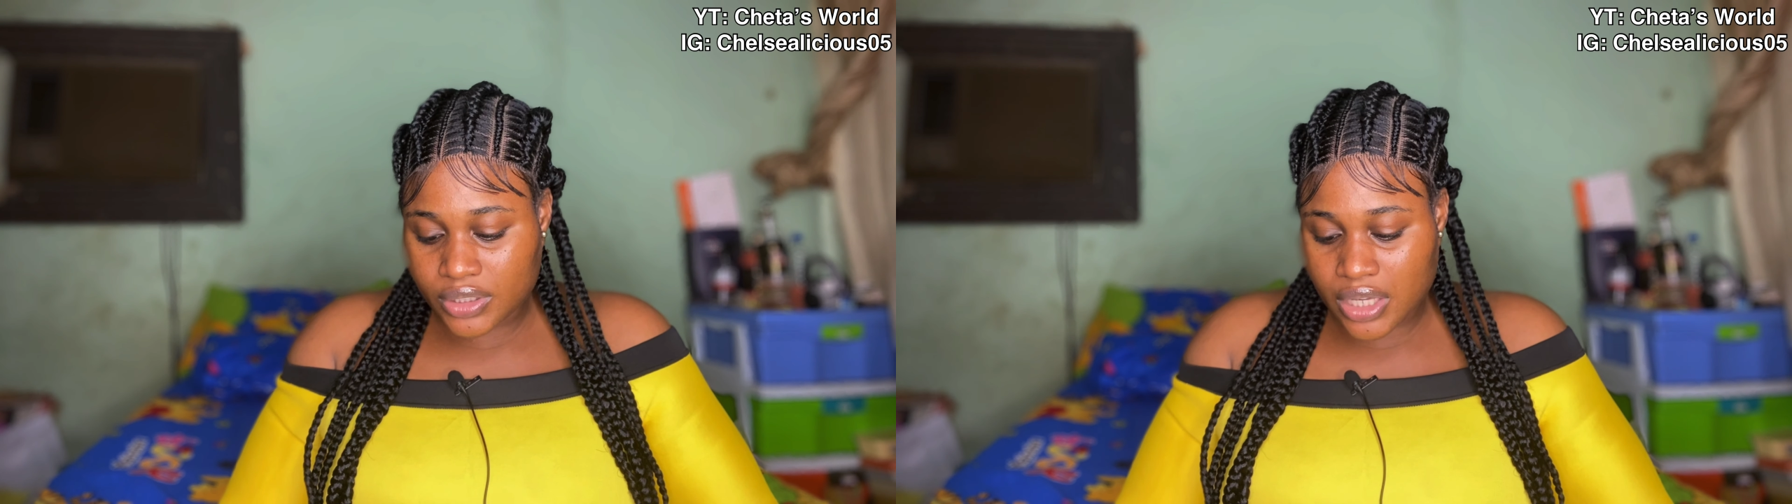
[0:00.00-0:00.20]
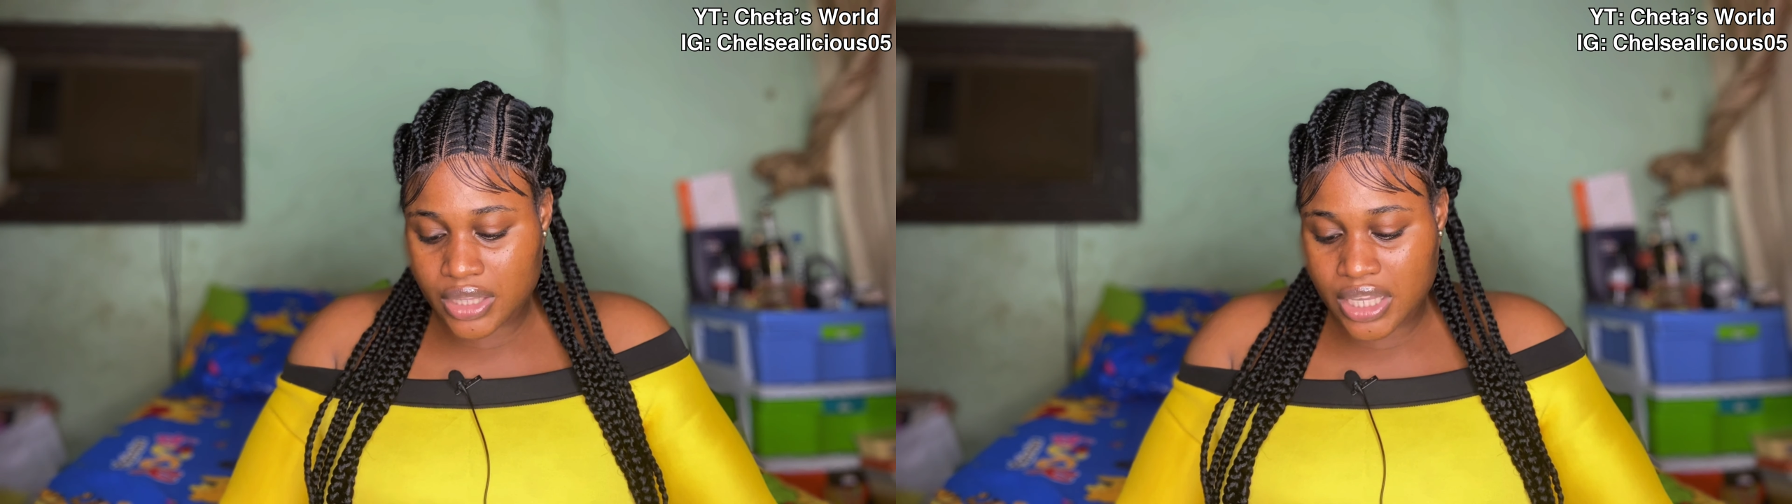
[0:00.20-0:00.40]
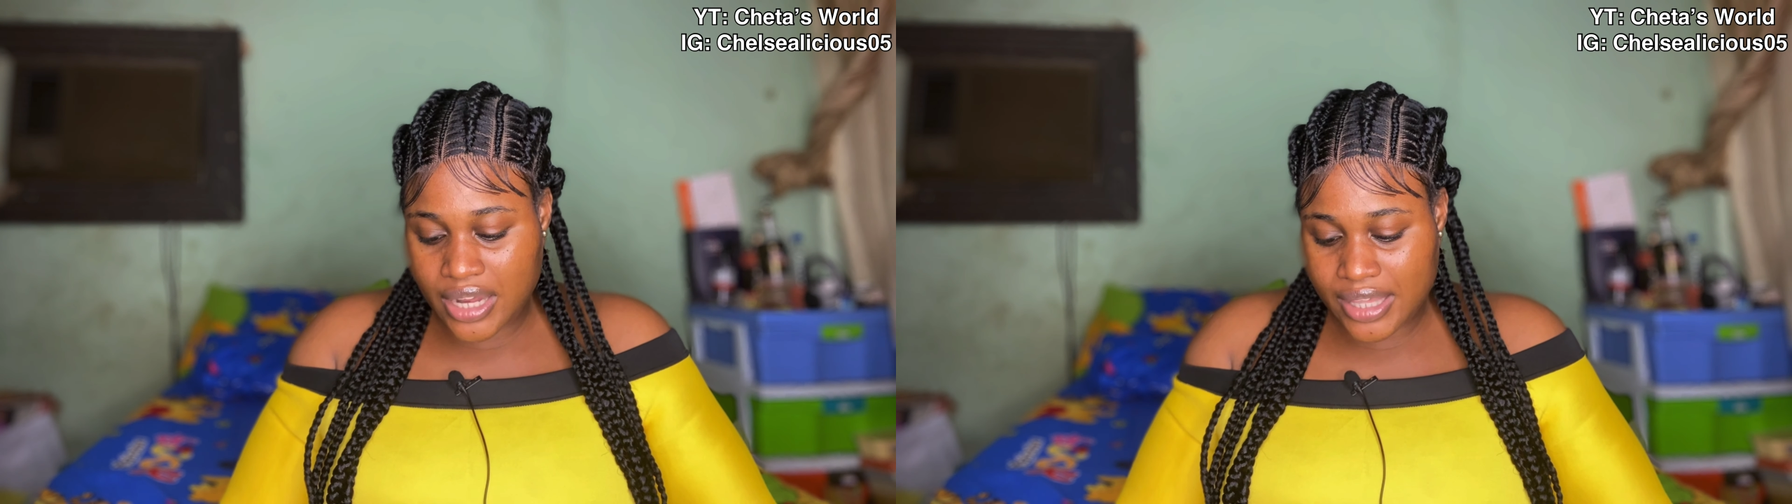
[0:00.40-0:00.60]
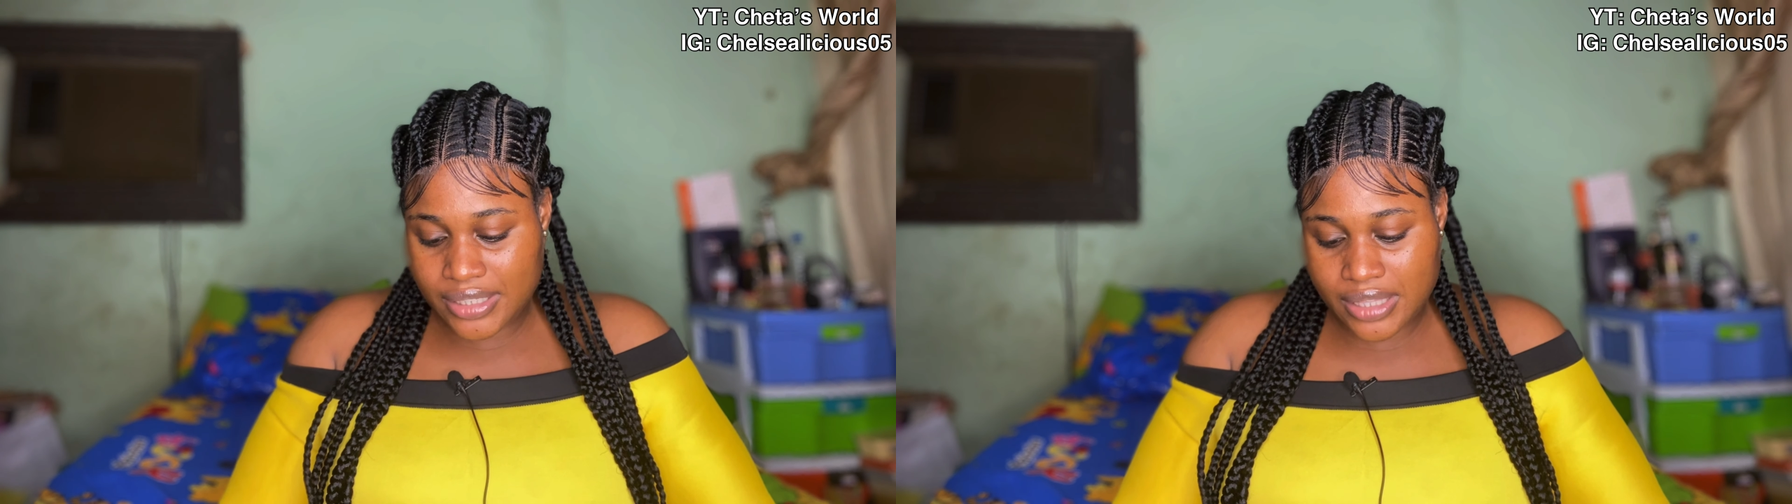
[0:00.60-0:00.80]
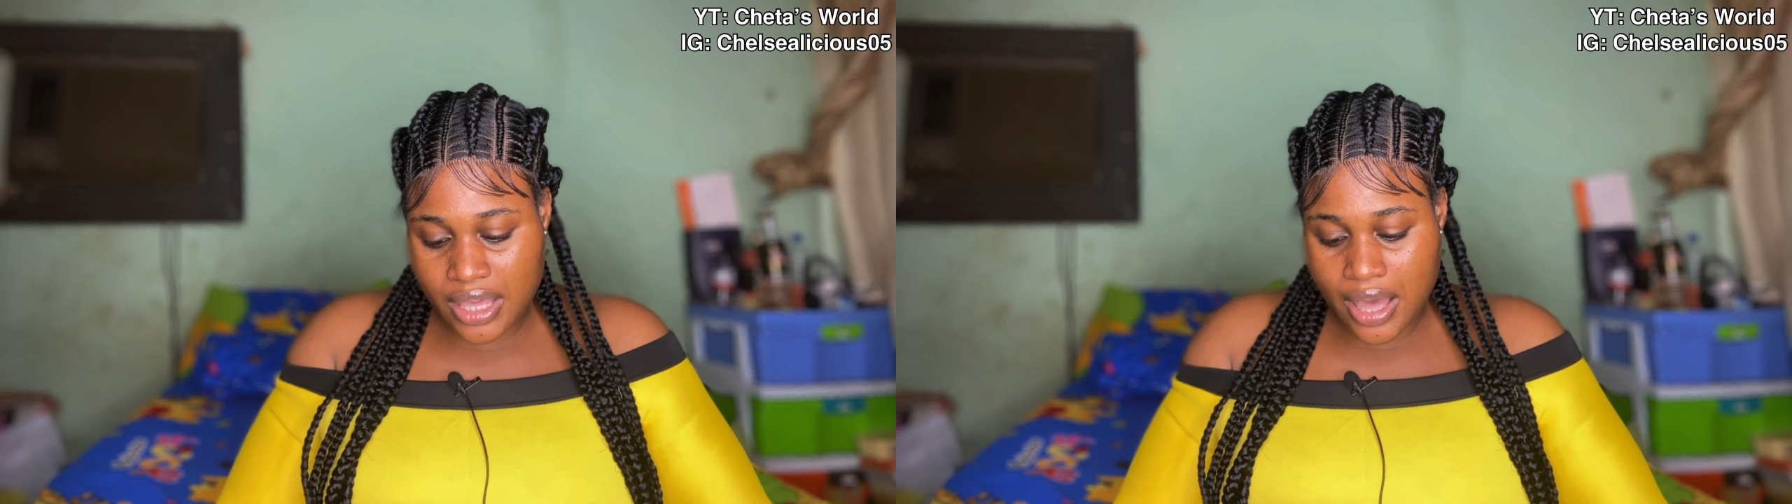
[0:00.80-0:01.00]
The
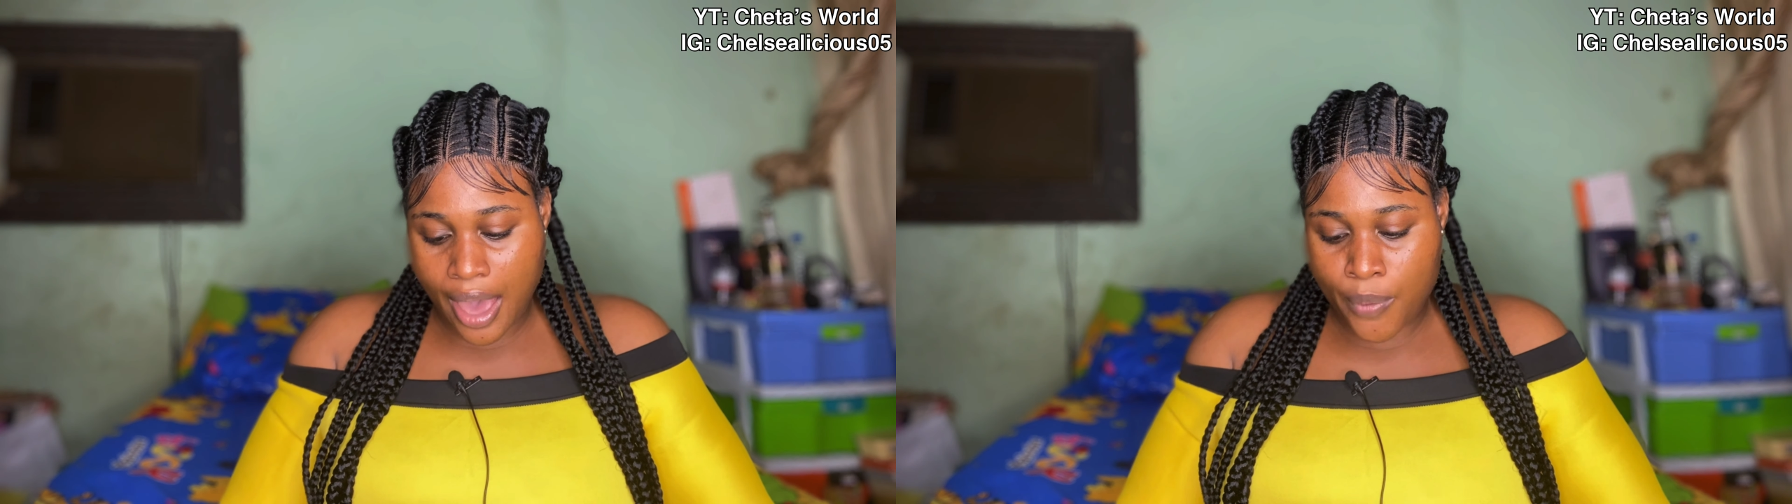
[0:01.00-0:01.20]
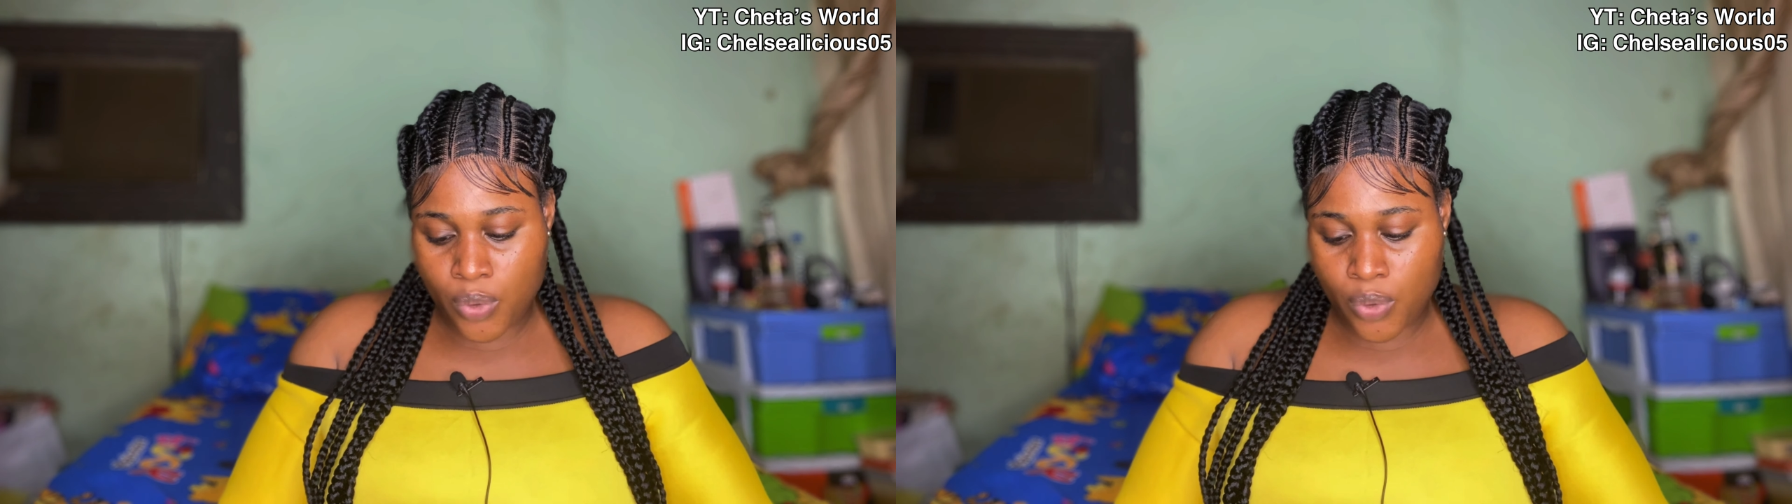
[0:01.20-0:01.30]
next thing I